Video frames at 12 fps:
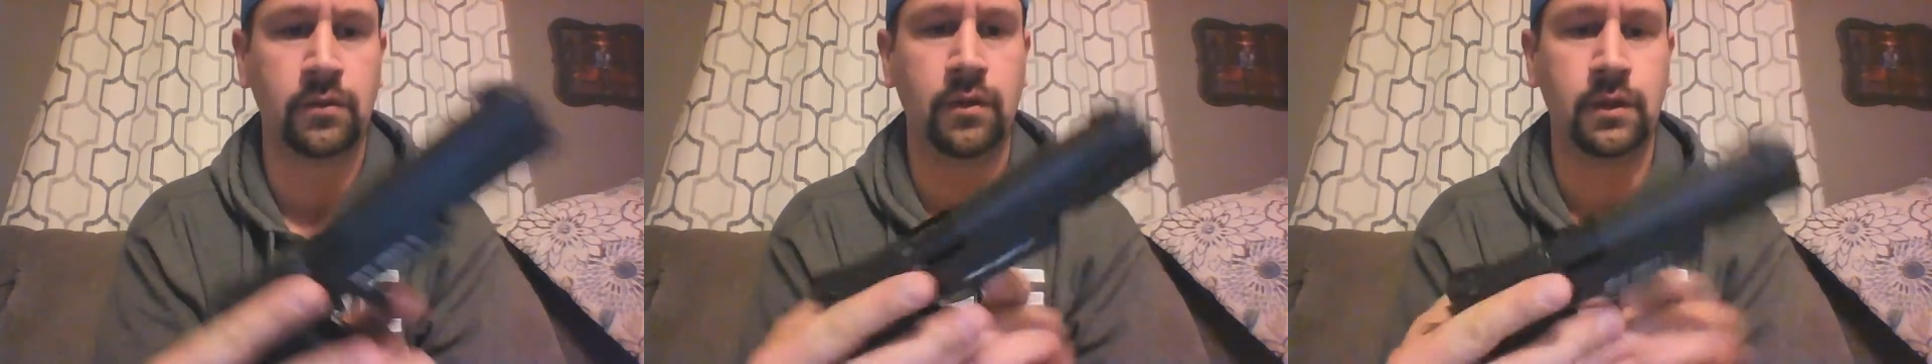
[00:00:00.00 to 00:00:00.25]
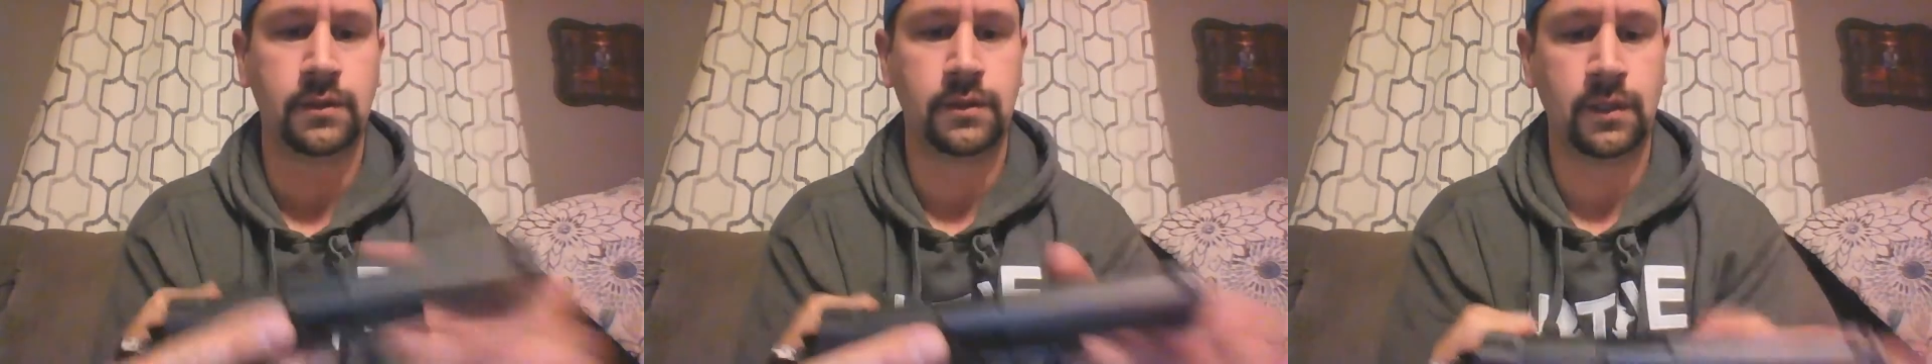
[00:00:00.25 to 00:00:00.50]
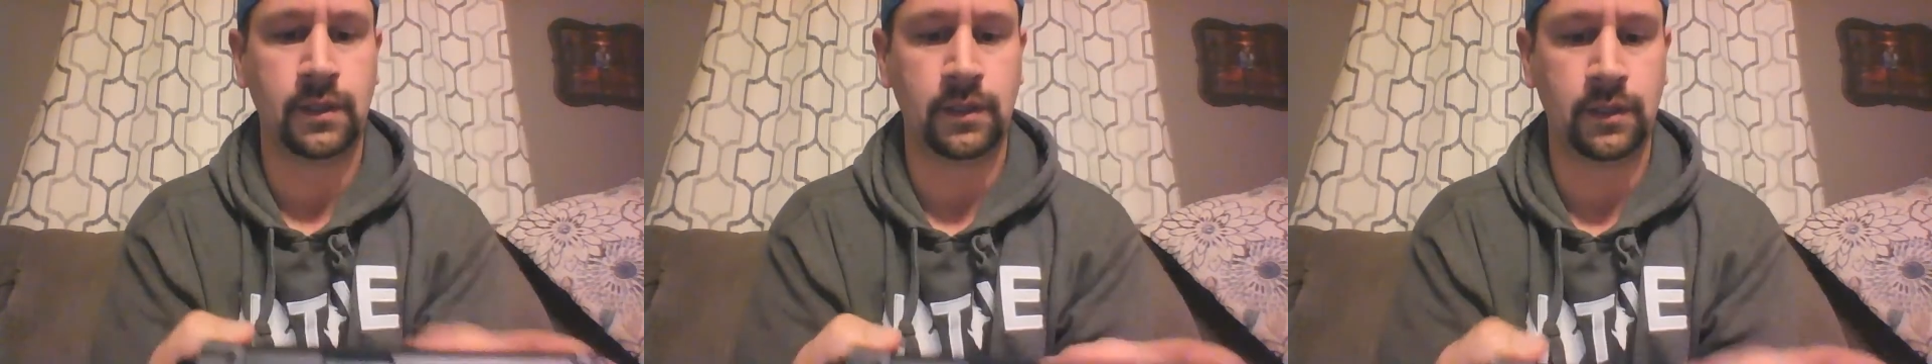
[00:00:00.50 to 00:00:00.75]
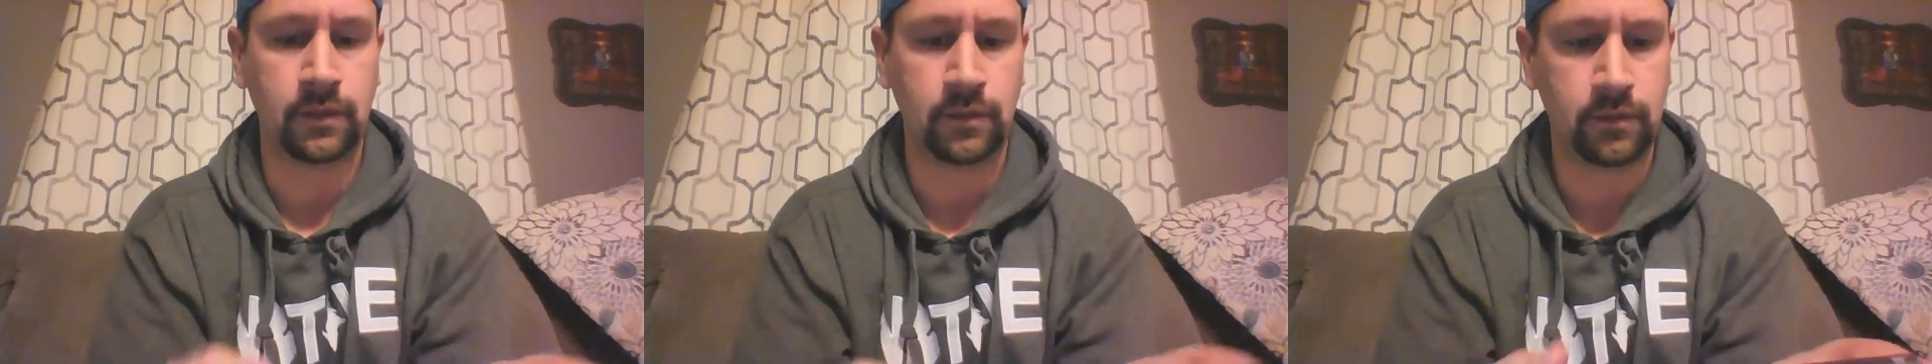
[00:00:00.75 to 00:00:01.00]
this
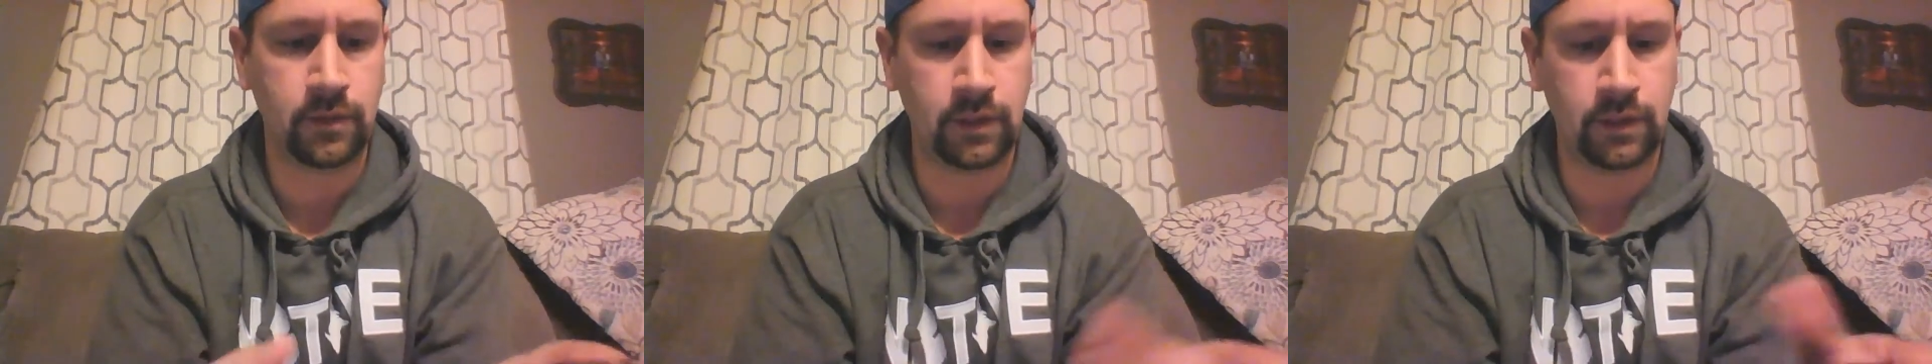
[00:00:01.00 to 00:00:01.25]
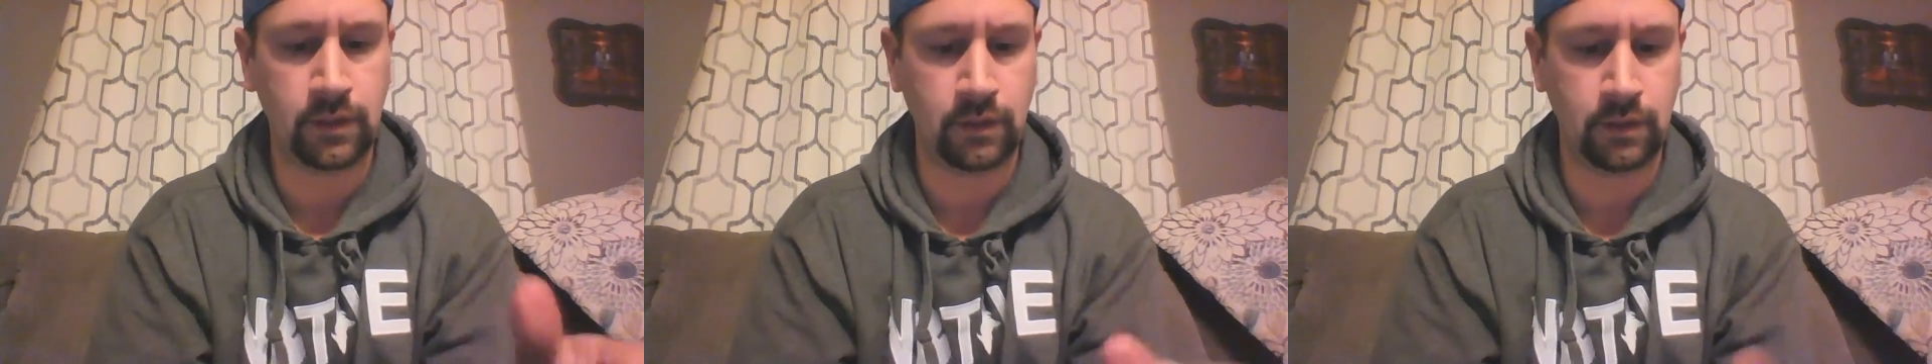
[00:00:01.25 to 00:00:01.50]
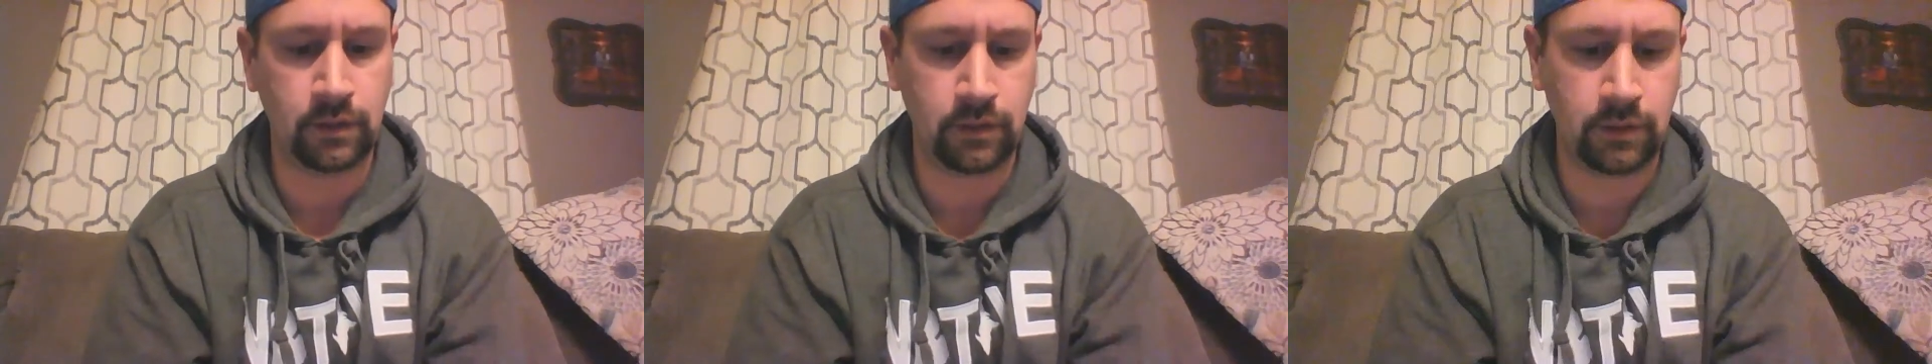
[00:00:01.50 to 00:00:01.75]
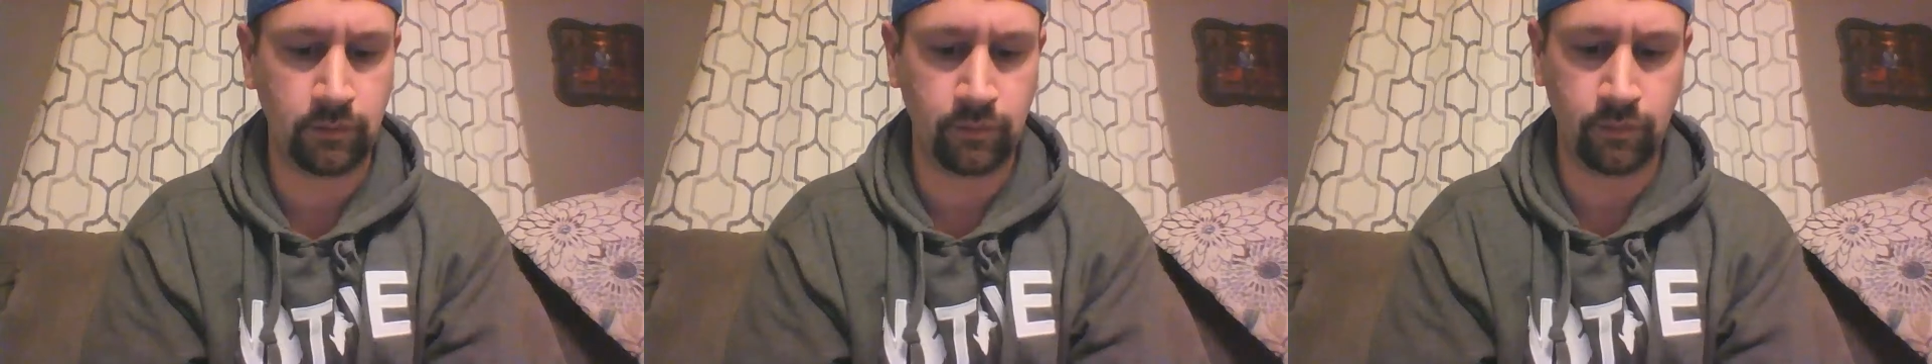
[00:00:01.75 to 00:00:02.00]
thing could
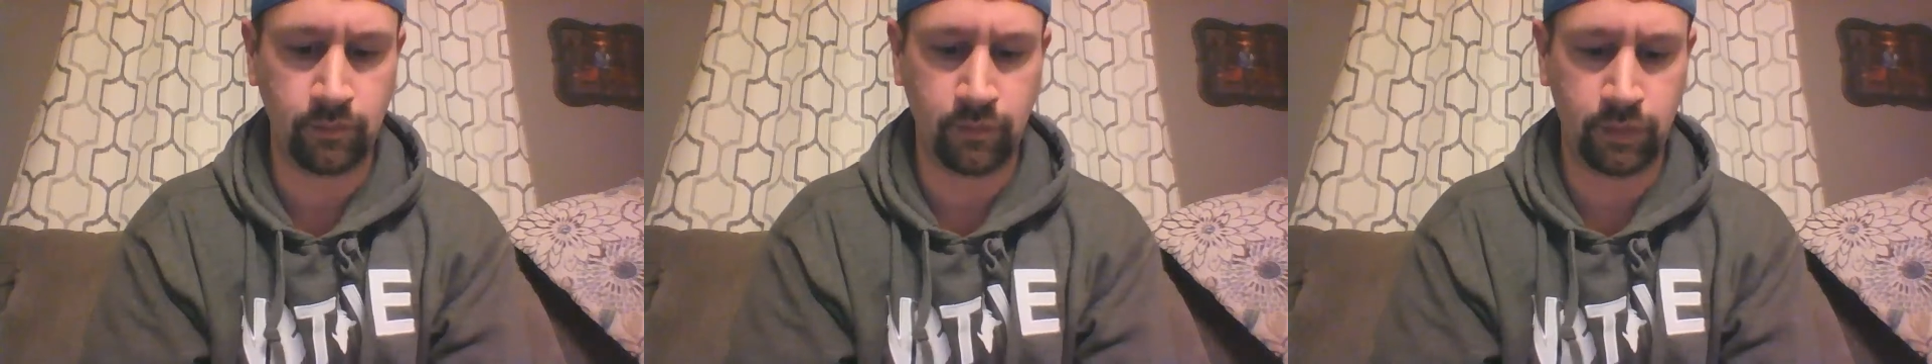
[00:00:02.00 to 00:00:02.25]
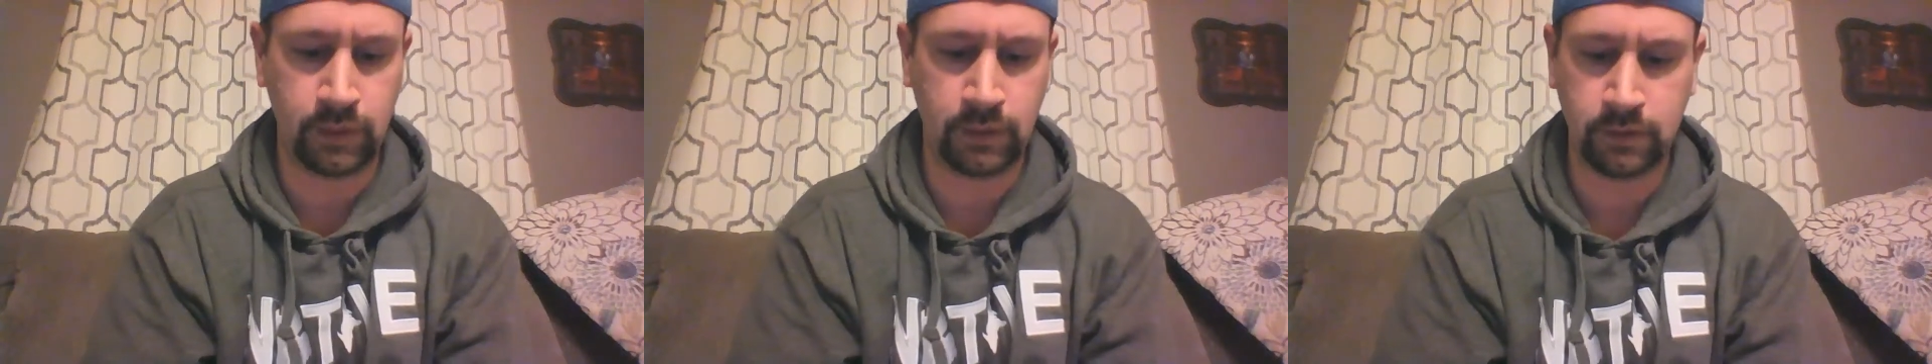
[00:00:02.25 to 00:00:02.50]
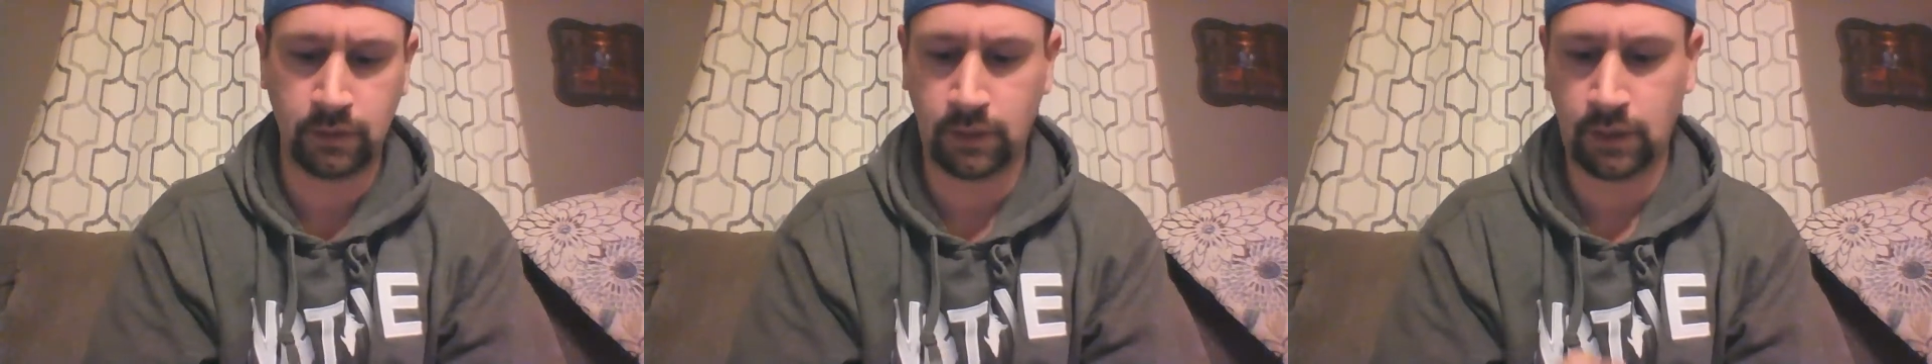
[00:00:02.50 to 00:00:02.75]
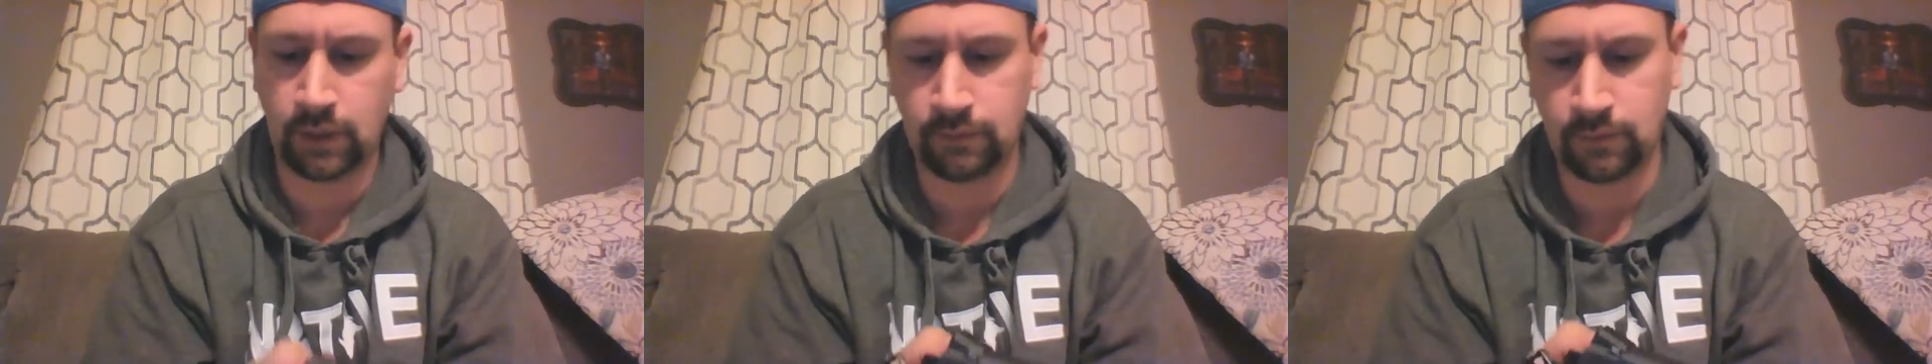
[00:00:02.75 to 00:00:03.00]

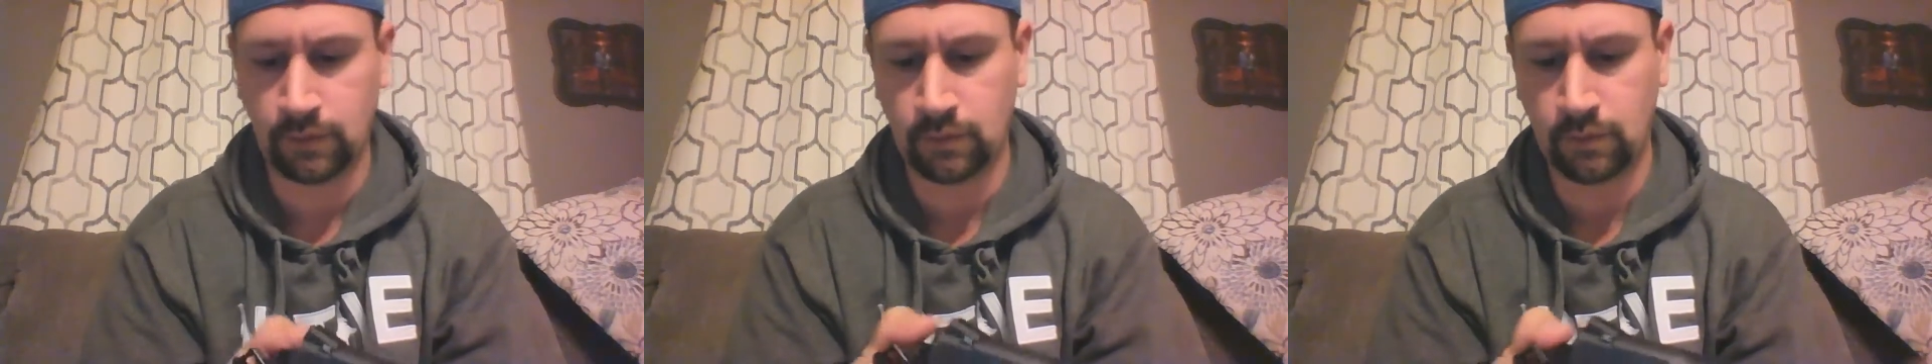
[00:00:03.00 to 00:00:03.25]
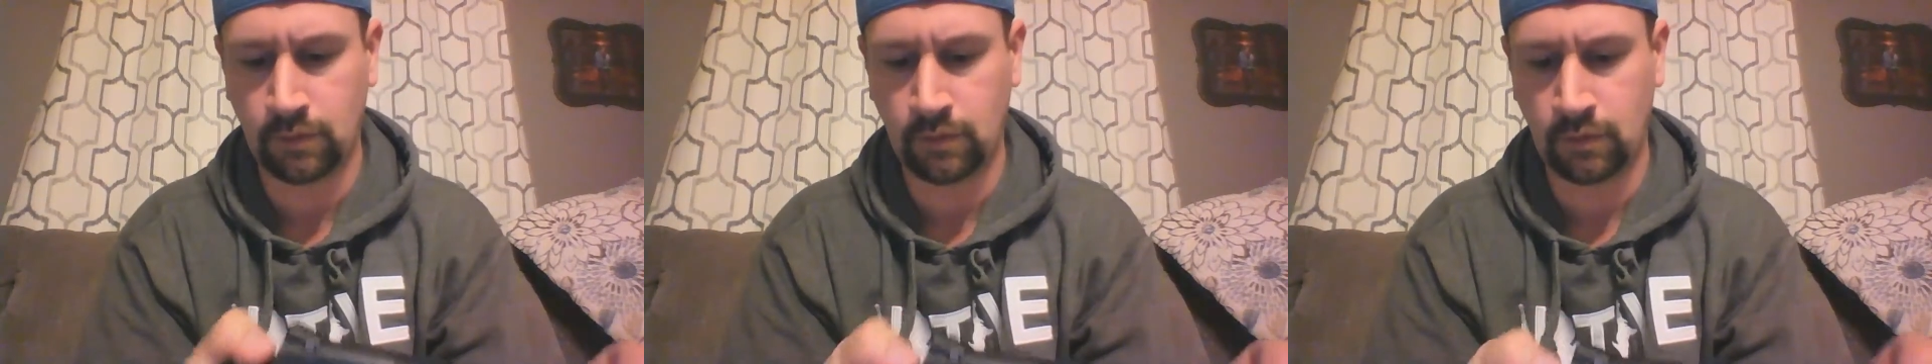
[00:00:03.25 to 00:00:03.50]
potentially give you.